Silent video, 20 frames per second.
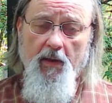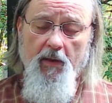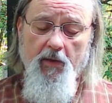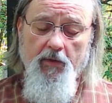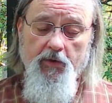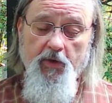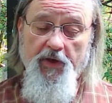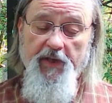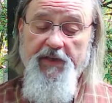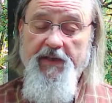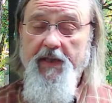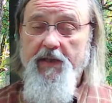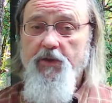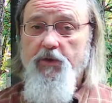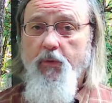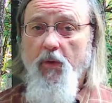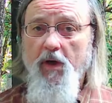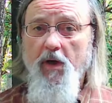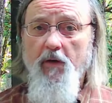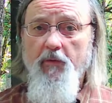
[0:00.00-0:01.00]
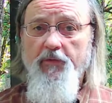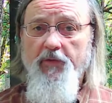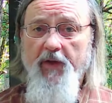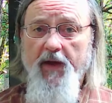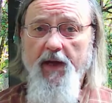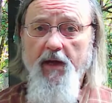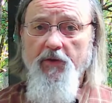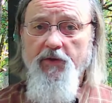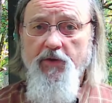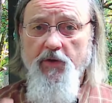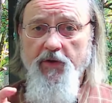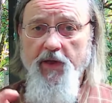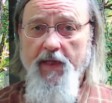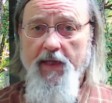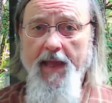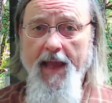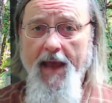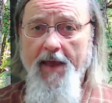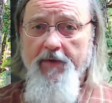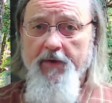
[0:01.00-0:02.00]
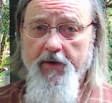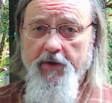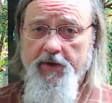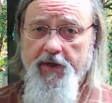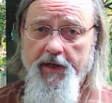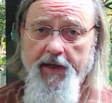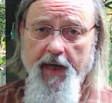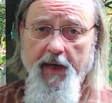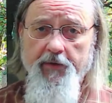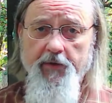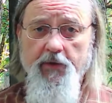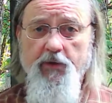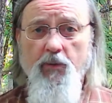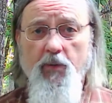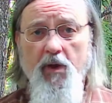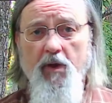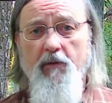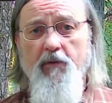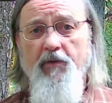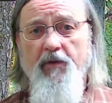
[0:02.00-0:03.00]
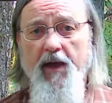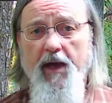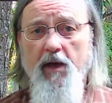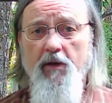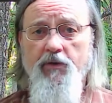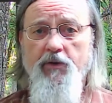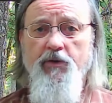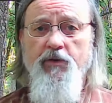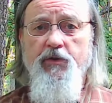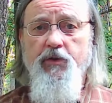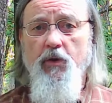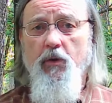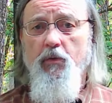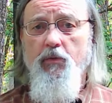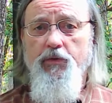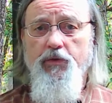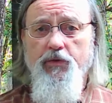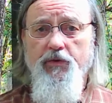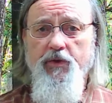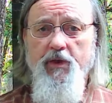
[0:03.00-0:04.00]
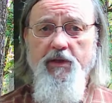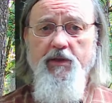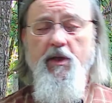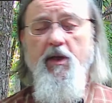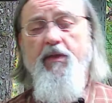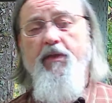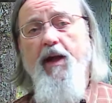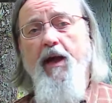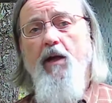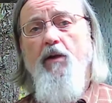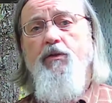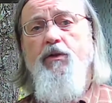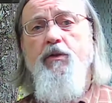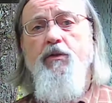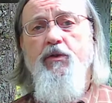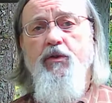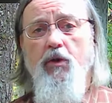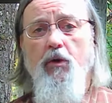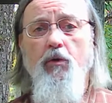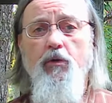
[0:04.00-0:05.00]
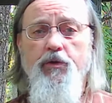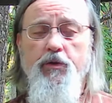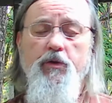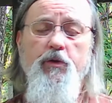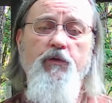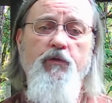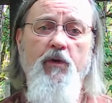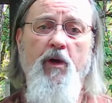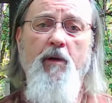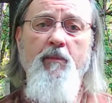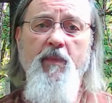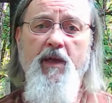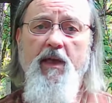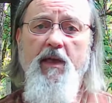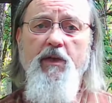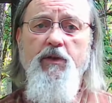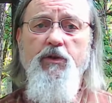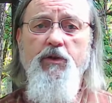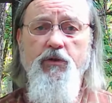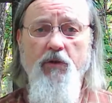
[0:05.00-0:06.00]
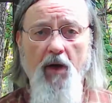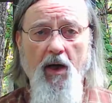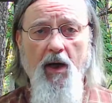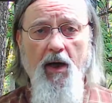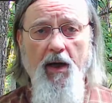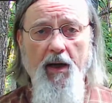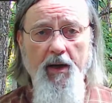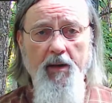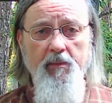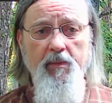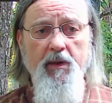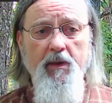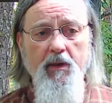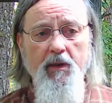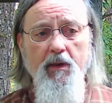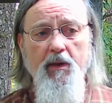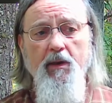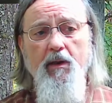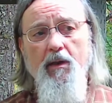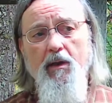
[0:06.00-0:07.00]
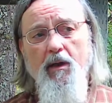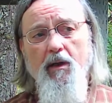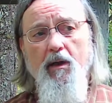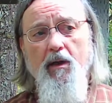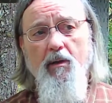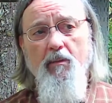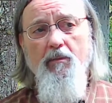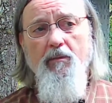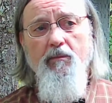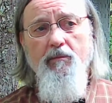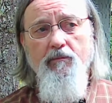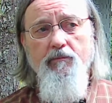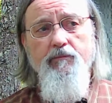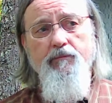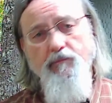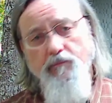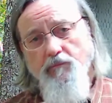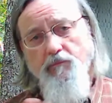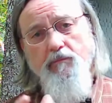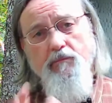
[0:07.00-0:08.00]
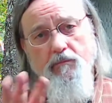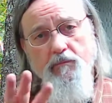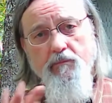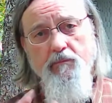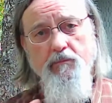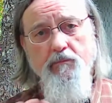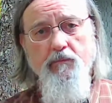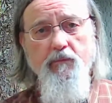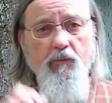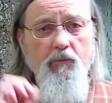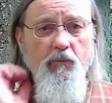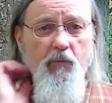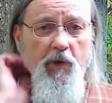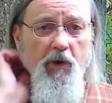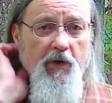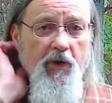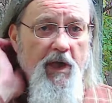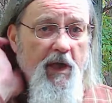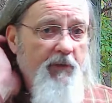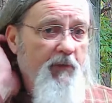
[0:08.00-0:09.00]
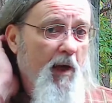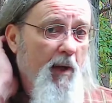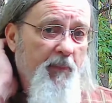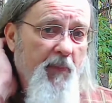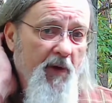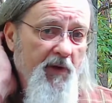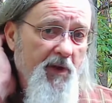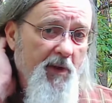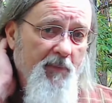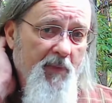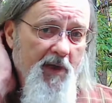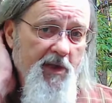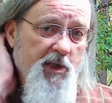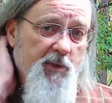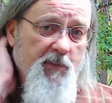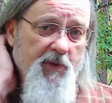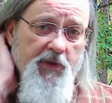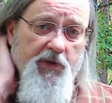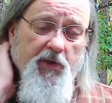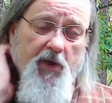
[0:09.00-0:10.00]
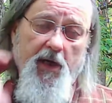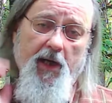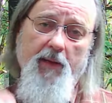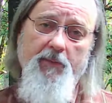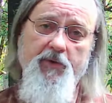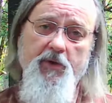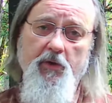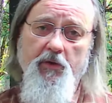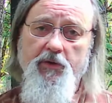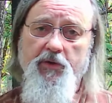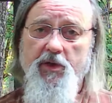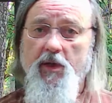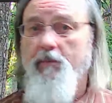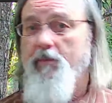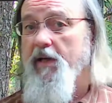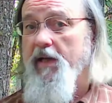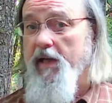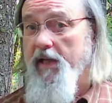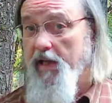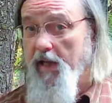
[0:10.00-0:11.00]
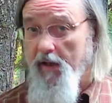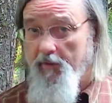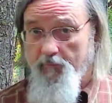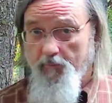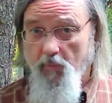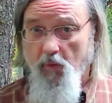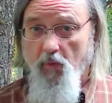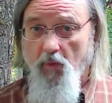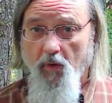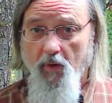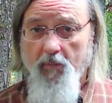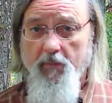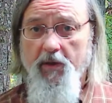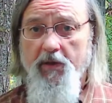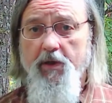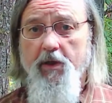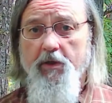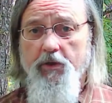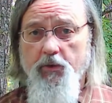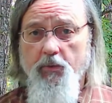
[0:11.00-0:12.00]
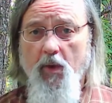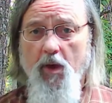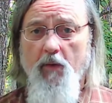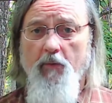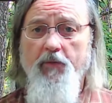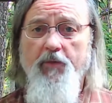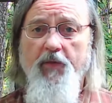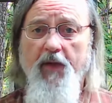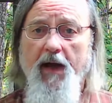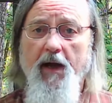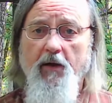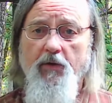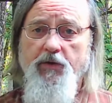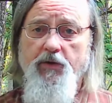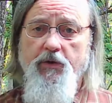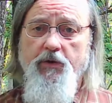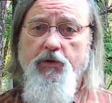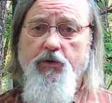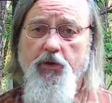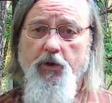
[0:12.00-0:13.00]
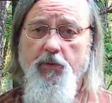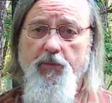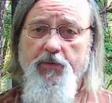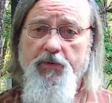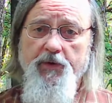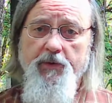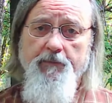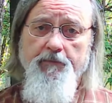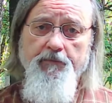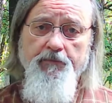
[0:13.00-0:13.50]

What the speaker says: So they send 12,000, so they gather together 12,000 soldiers. That's 1,000 soldiers from each tribe. Will give up on the Benjamin tribe, so somebody gave more. But there are 12,000 troops.